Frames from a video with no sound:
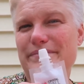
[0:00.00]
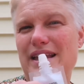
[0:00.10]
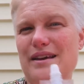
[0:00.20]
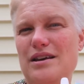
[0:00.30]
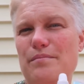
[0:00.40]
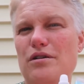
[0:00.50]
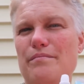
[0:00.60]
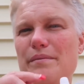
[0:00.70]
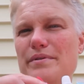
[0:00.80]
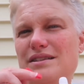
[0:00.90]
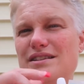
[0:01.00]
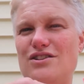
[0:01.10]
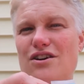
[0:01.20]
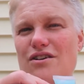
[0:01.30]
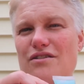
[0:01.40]
And I put my business
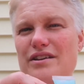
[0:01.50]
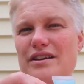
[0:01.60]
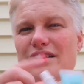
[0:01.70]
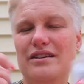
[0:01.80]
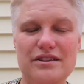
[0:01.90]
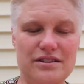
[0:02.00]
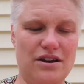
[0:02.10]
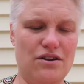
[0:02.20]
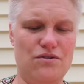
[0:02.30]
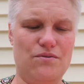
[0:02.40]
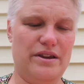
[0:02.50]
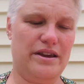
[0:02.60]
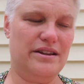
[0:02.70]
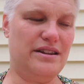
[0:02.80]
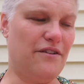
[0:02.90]
card. So
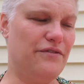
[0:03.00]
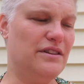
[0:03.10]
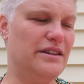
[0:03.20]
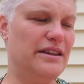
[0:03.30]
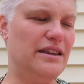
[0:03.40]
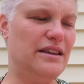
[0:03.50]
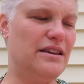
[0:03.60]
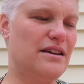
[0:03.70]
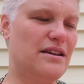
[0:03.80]
definitely